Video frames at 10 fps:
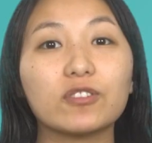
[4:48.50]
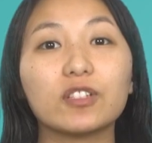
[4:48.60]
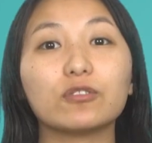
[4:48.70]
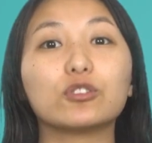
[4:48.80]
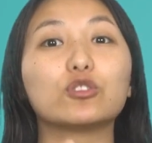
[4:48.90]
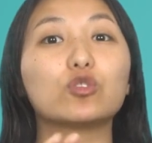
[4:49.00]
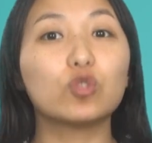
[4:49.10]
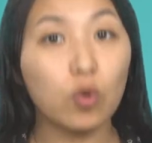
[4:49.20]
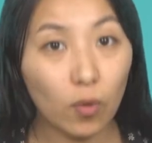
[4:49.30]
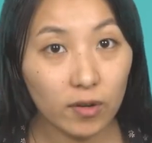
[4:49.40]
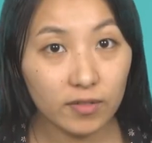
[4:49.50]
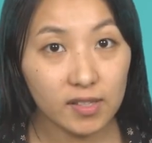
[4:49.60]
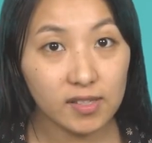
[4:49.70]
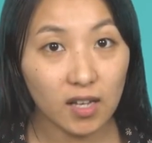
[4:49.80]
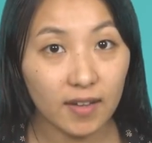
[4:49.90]
tilted toward the
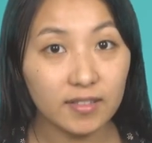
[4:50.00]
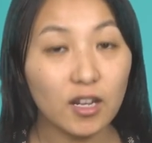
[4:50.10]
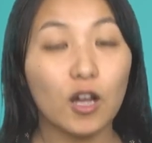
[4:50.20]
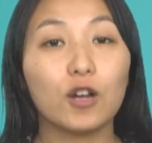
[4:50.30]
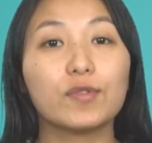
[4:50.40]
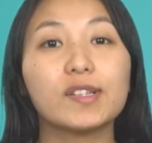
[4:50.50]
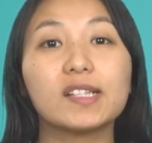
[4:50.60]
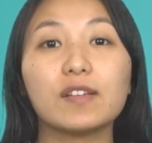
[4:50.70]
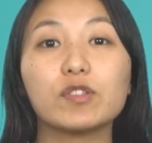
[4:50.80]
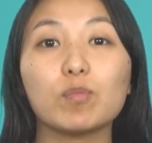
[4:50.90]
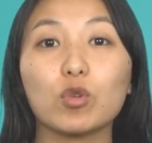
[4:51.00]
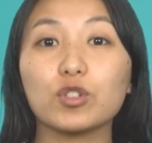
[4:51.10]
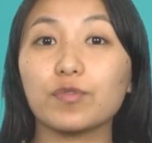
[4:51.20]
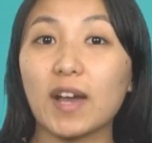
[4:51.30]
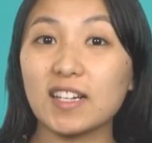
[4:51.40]
sun receives more
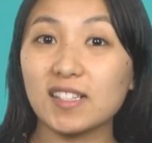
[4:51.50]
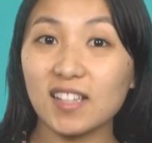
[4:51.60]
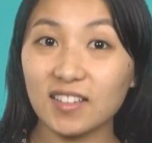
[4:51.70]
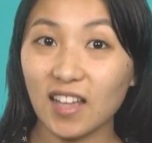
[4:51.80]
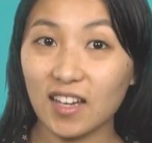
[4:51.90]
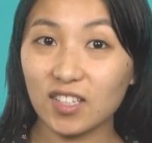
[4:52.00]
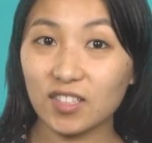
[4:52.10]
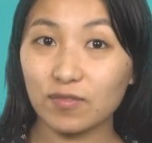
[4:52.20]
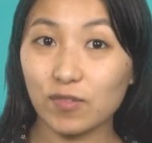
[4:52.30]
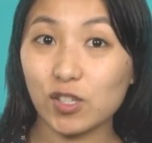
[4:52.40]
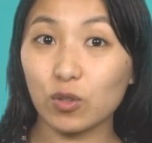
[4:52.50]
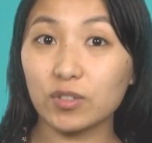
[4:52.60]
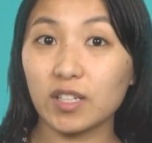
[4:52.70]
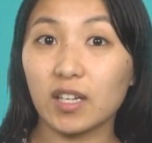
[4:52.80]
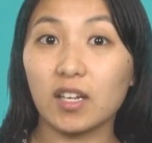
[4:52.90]
direct sunlight,
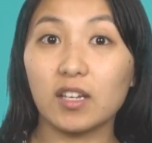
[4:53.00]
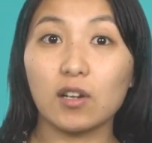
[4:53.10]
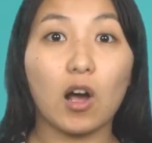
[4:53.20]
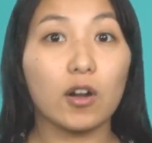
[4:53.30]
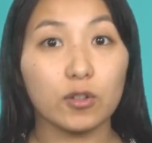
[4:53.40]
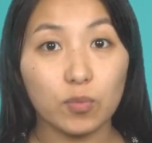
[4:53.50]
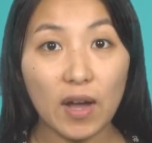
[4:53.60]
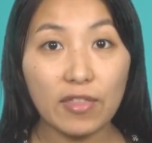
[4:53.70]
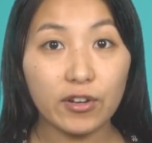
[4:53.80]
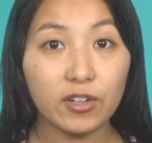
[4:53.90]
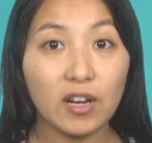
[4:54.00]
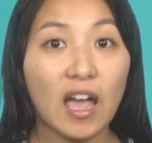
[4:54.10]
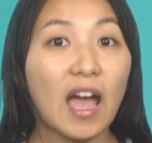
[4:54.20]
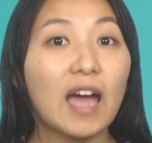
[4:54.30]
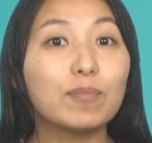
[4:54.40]
resulting in hotter weather
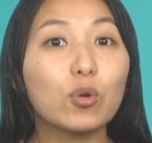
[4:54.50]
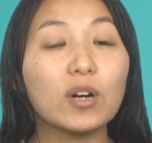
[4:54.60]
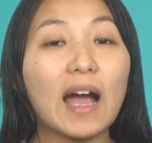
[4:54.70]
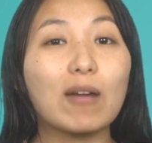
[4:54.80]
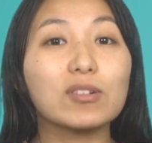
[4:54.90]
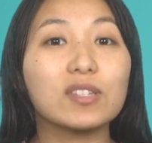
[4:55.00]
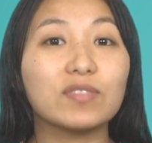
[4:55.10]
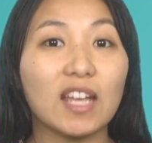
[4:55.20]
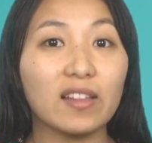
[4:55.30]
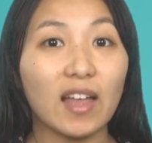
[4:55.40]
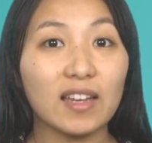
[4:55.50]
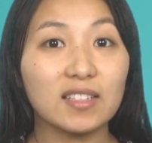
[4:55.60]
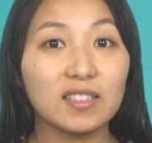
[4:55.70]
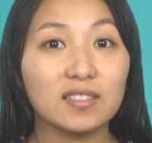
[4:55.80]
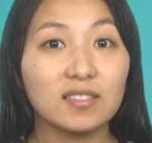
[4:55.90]
and more hours of
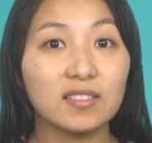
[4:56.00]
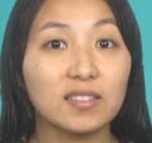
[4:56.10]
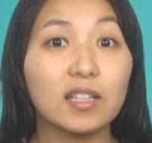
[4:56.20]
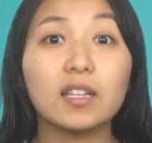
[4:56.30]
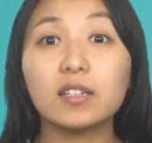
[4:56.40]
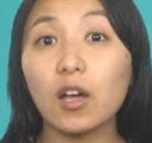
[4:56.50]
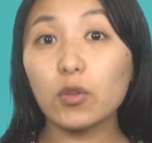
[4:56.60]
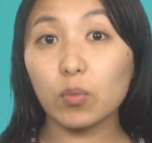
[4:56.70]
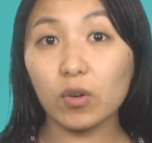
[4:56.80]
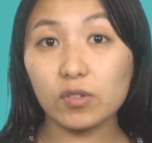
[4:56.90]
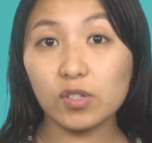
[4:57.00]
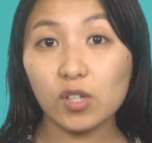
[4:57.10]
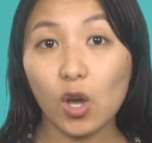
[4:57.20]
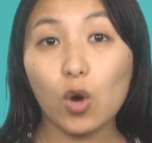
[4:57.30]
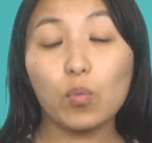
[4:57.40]
daylight. In other words,
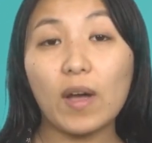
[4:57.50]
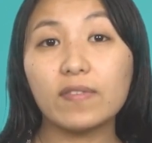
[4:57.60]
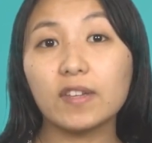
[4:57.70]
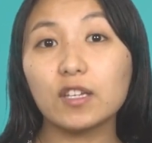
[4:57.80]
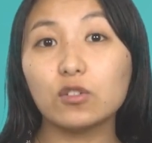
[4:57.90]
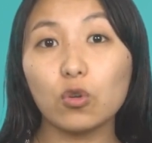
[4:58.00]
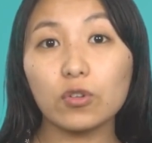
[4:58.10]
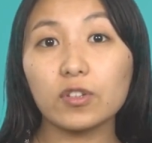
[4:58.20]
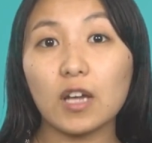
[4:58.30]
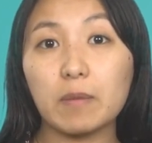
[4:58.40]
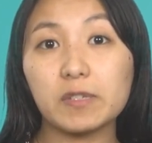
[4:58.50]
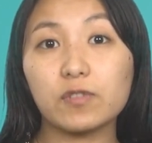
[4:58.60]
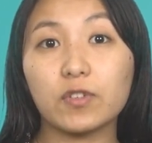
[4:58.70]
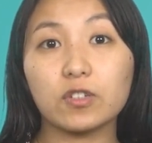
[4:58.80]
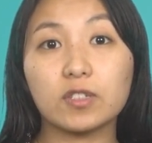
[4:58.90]
when the northern
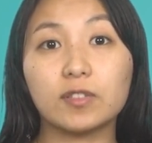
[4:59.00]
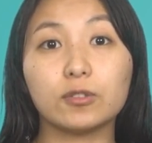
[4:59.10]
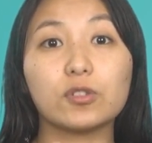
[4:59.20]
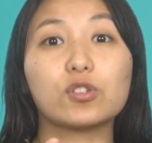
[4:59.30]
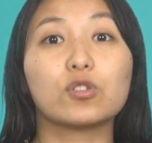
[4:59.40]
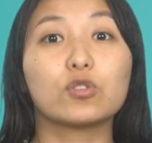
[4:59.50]
hemisphere tilts